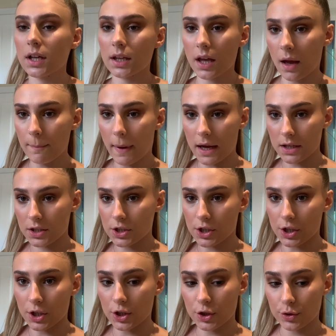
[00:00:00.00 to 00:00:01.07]
get back to
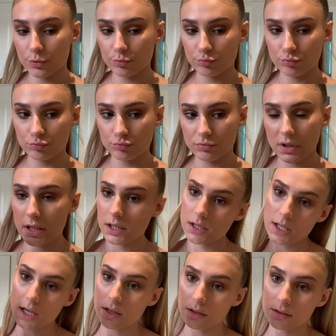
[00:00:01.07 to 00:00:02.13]
you in a
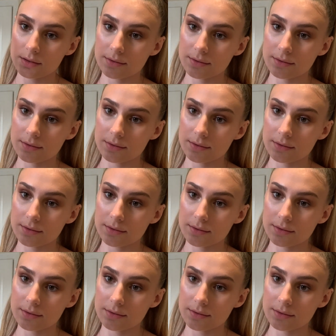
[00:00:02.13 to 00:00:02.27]
second.